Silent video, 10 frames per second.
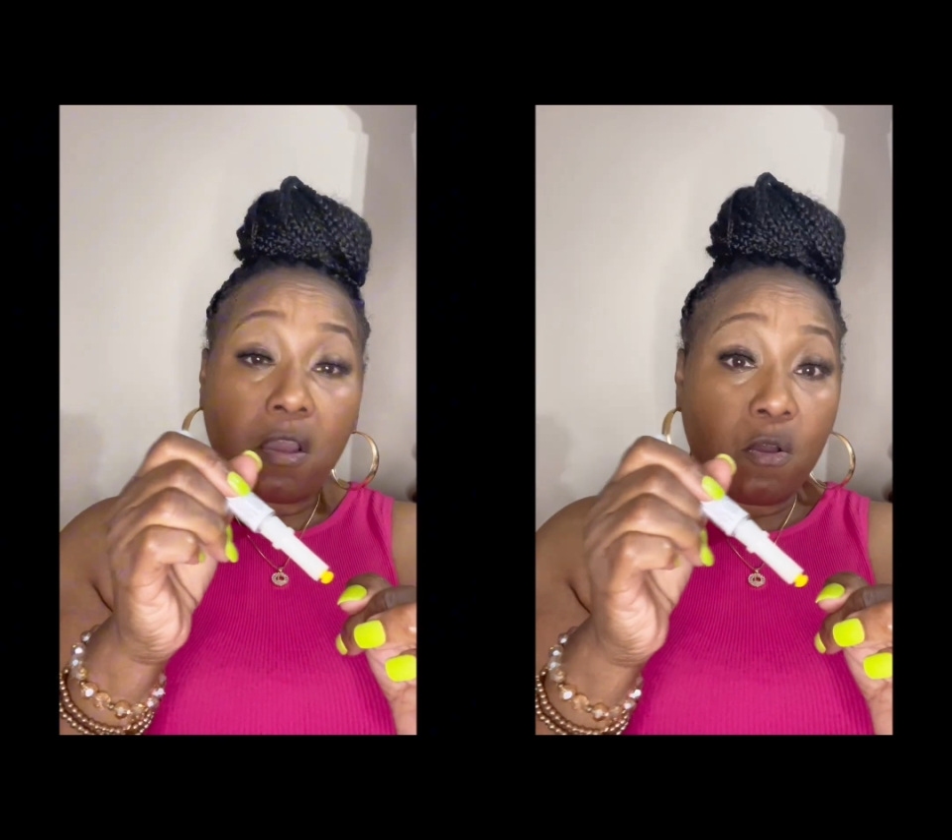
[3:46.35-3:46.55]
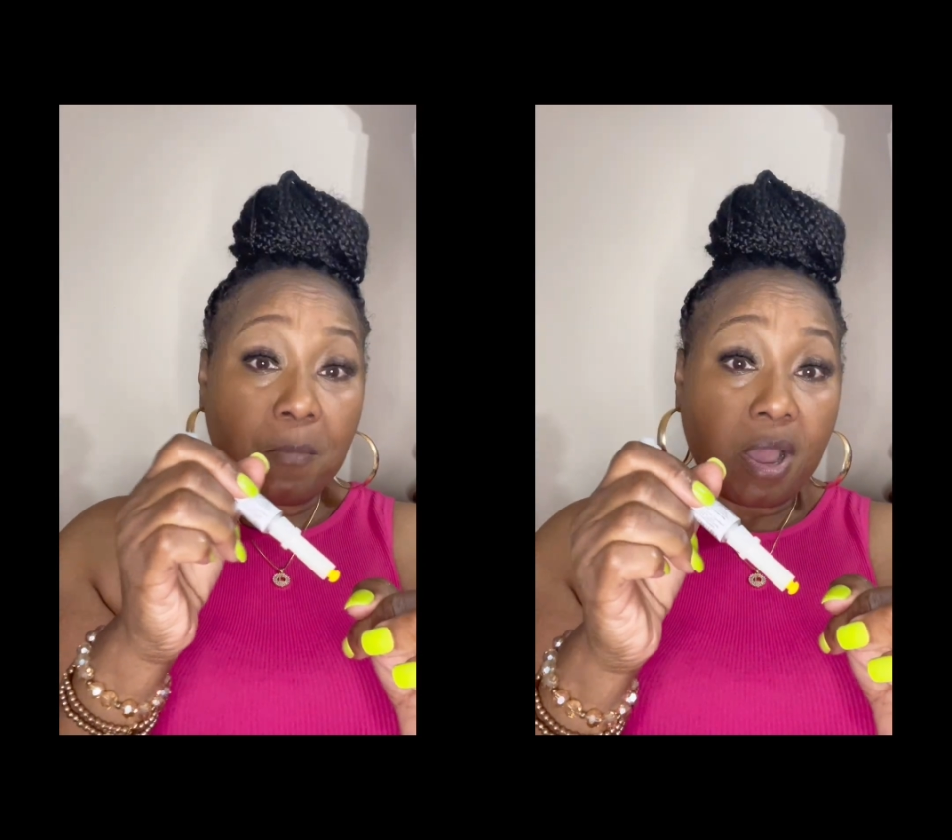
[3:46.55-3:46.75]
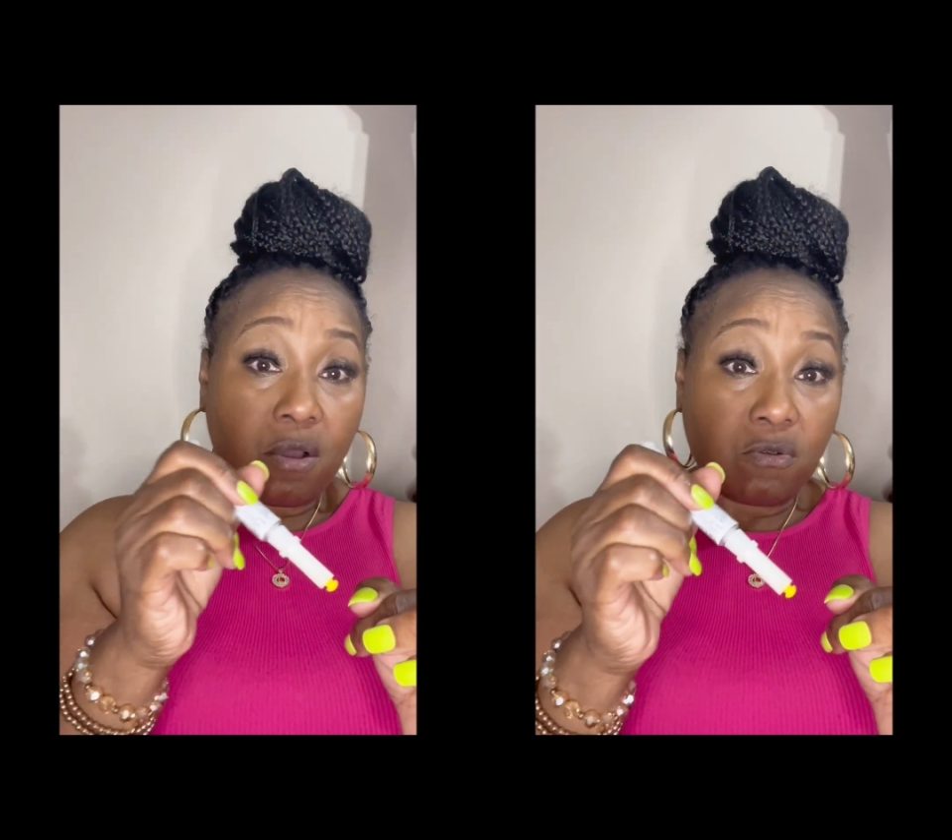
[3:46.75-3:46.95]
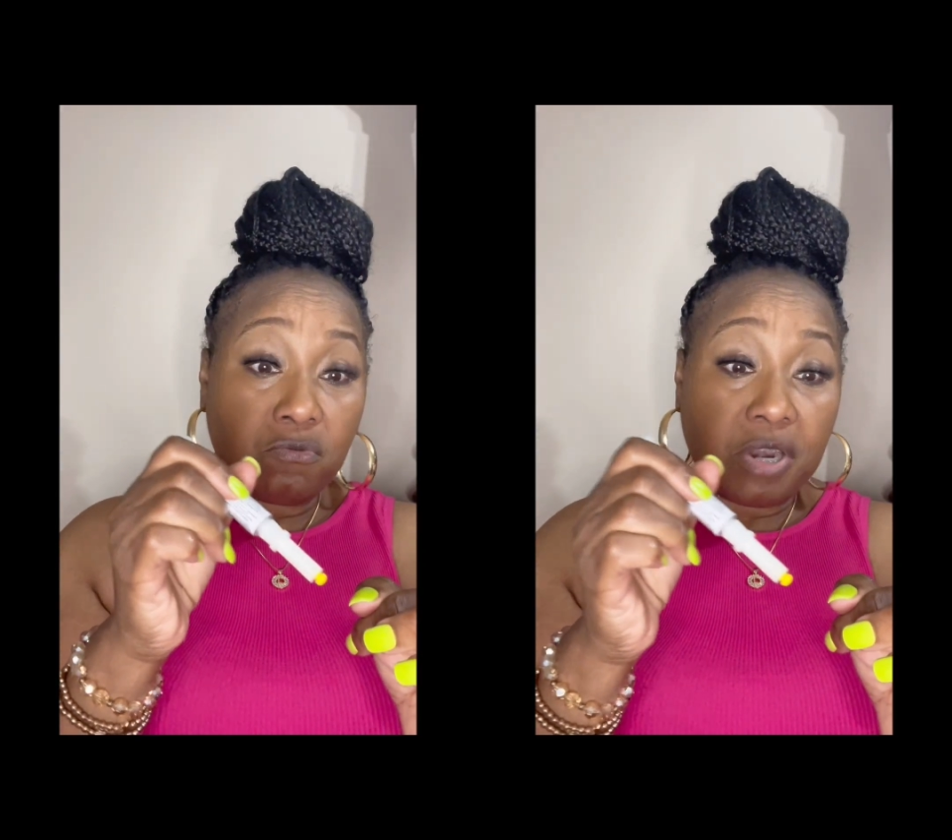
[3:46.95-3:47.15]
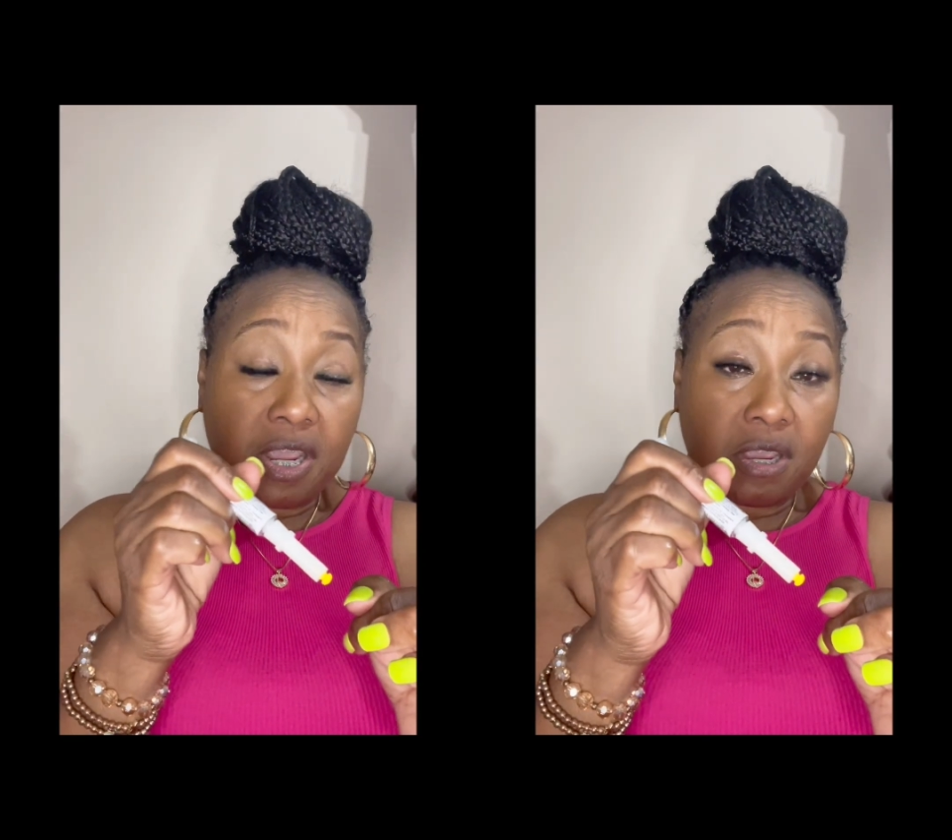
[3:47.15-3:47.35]
on my
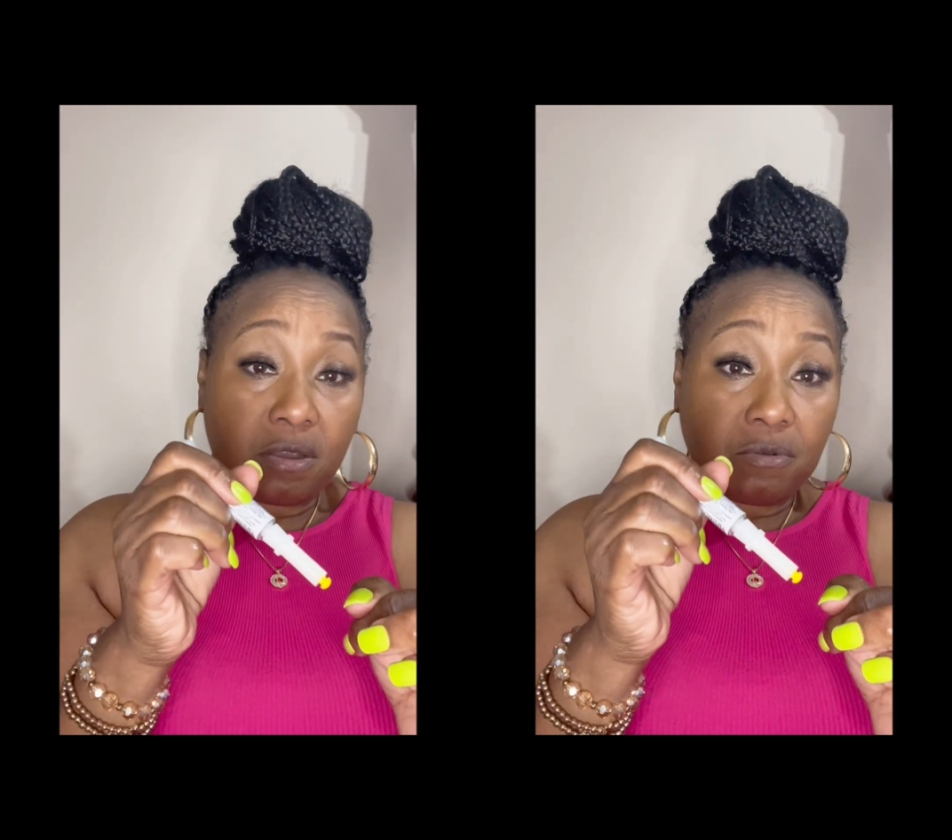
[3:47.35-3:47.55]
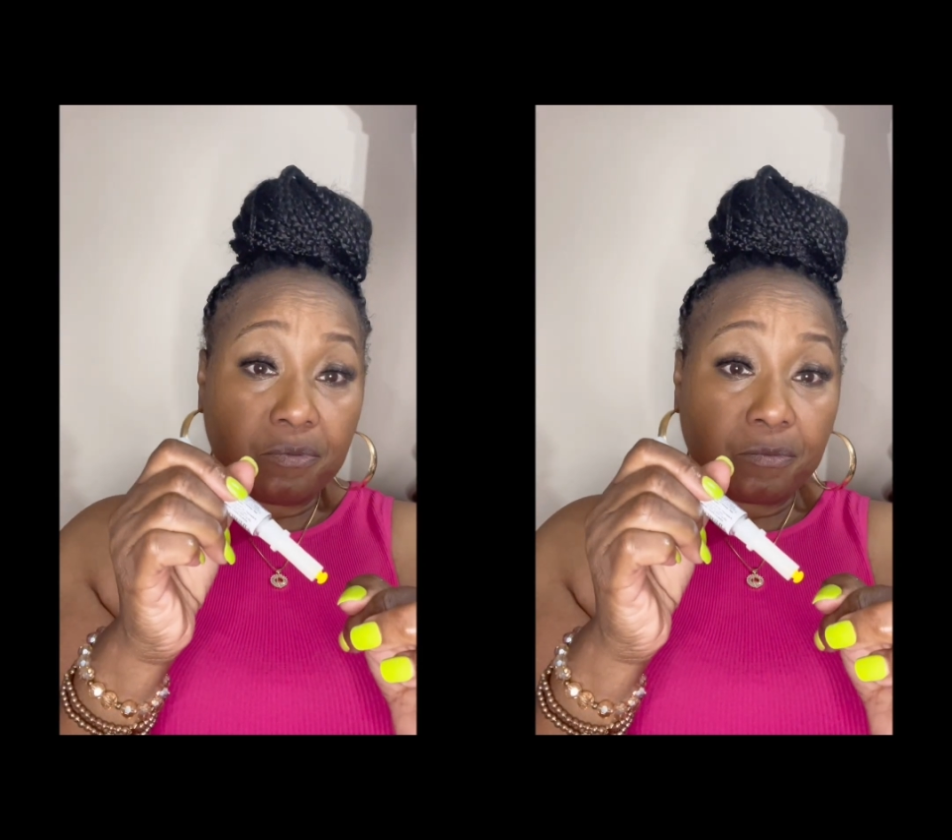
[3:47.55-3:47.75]
own nail,